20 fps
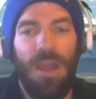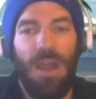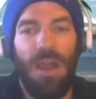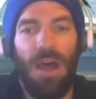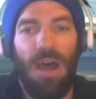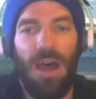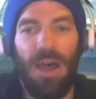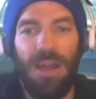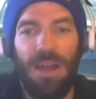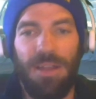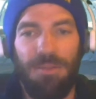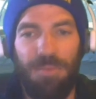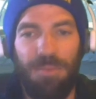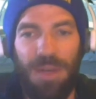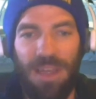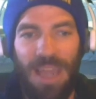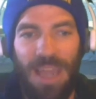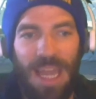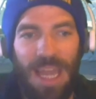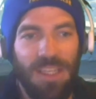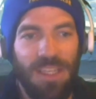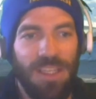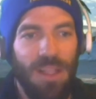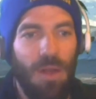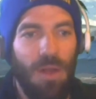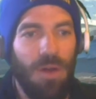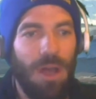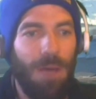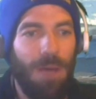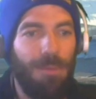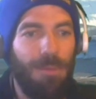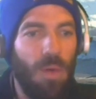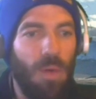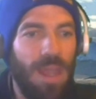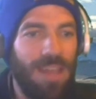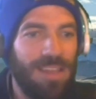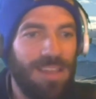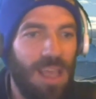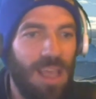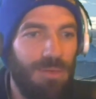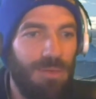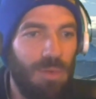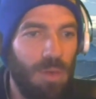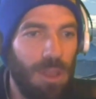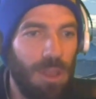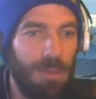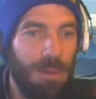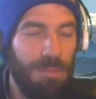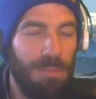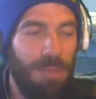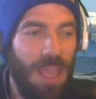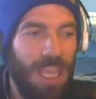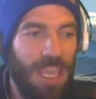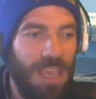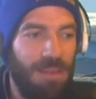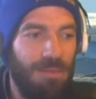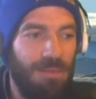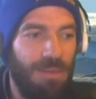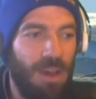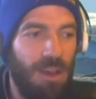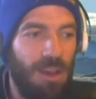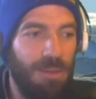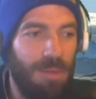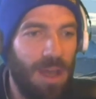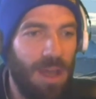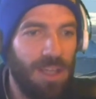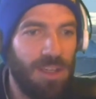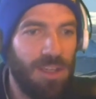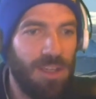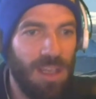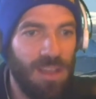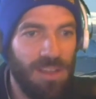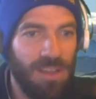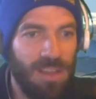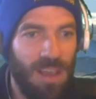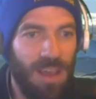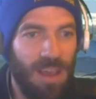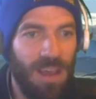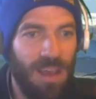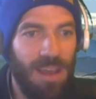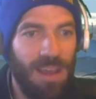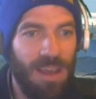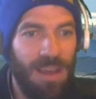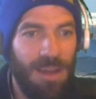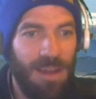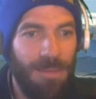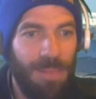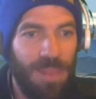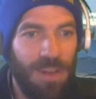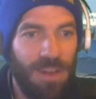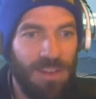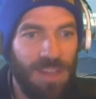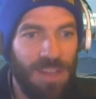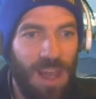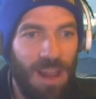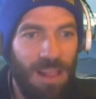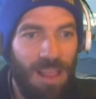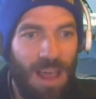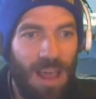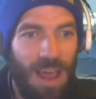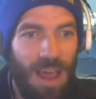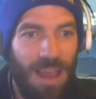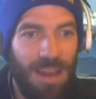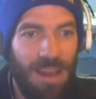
Been kind of slow a couple weeks. Haven't really been making very much because there's not a lot.